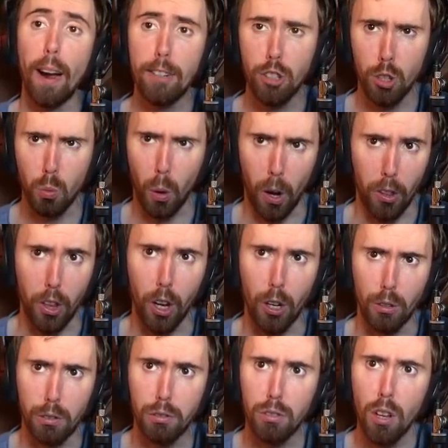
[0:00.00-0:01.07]
I should wear
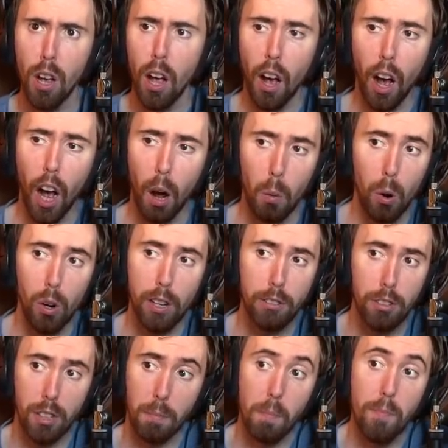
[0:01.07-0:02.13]
those. Well,
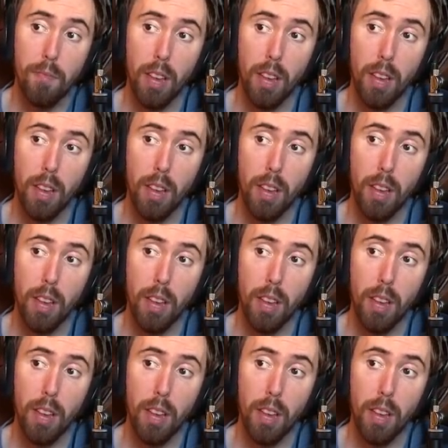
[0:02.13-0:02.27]
listen.